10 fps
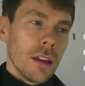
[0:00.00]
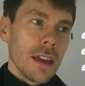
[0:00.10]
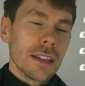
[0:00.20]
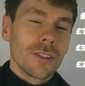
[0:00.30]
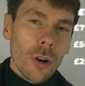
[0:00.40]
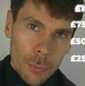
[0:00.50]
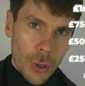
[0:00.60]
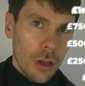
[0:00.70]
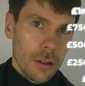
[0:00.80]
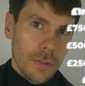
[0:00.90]
It's not
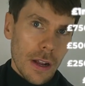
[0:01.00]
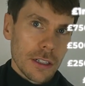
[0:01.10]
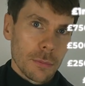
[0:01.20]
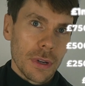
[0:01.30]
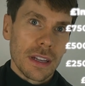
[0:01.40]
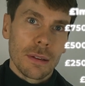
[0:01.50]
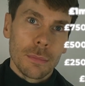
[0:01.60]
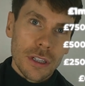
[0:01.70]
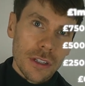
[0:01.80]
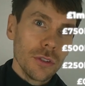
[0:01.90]
perfect, but it can
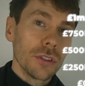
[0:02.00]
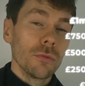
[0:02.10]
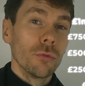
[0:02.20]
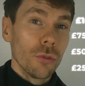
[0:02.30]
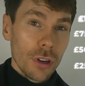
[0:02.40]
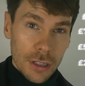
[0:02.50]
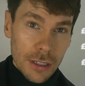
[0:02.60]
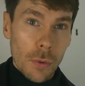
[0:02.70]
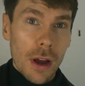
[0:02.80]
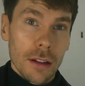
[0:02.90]
be used
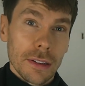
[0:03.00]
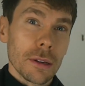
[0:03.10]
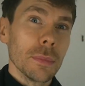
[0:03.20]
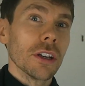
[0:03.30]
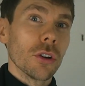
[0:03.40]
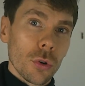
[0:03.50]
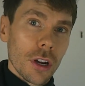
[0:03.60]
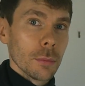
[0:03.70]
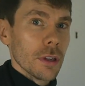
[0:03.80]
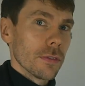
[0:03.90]
really well and can be
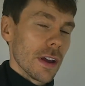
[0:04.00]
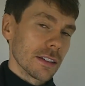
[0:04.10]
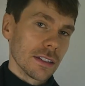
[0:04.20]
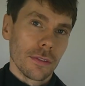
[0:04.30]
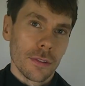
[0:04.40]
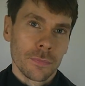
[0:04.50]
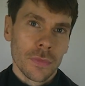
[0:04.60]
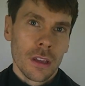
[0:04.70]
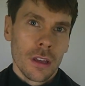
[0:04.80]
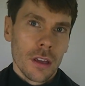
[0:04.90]
incredibly effective.
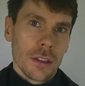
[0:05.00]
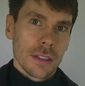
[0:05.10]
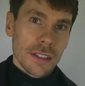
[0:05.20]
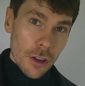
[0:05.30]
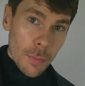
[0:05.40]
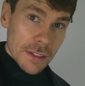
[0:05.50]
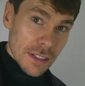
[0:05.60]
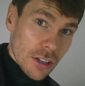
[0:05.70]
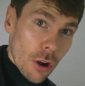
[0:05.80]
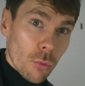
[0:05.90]
So let's go back to
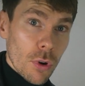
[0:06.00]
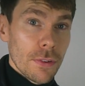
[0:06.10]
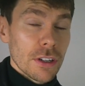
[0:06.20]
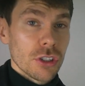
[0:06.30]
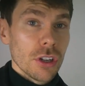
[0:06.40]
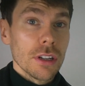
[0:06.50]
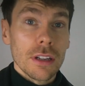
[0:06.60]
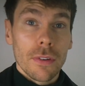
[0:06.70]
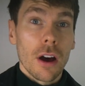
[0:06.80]
this horrific journey of